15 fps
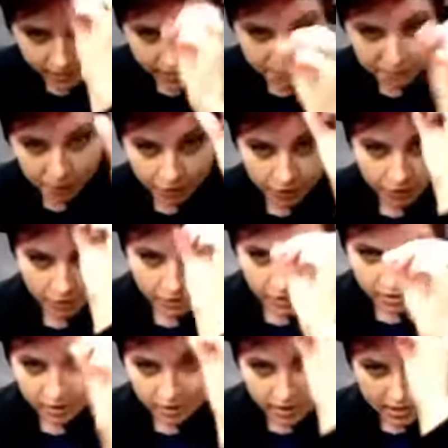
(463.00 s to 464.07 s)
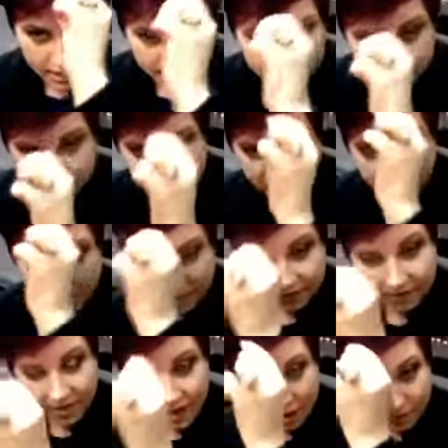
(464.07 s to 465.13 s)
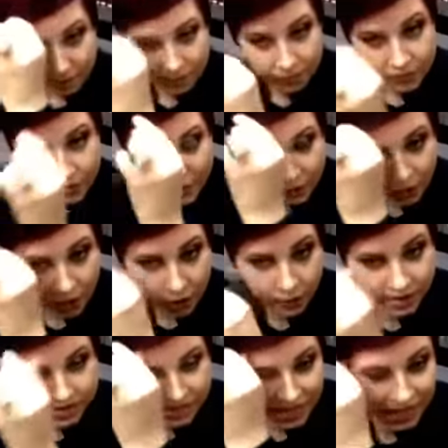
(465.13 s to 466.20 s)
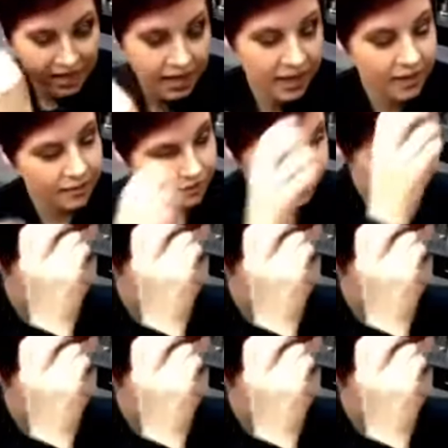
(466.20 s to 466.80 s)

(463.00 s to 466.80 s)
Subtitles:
want to pull some of these down, you always can.